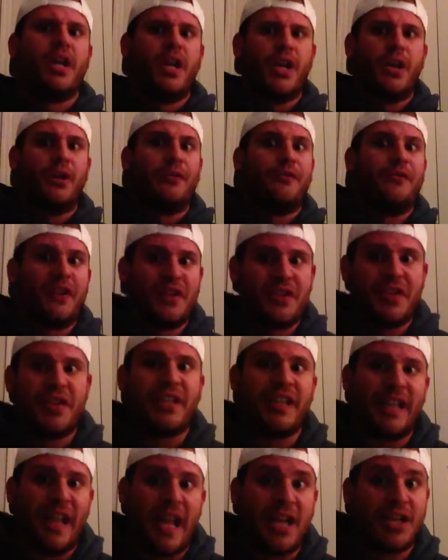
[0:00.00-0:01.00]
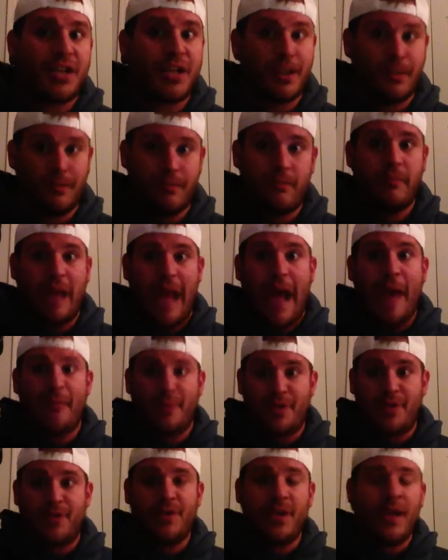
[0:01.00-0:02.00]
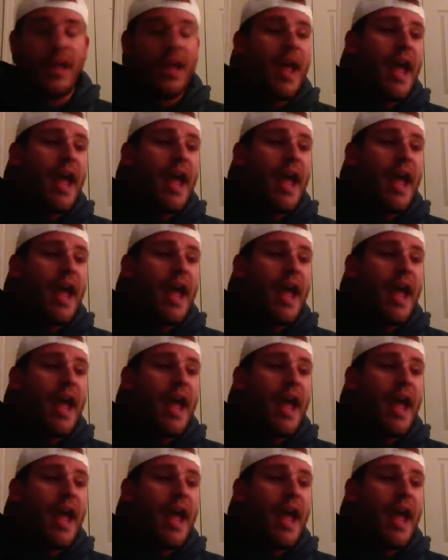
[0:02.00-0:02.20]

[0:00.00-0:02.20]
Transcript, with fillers: you know, physically and actually happens.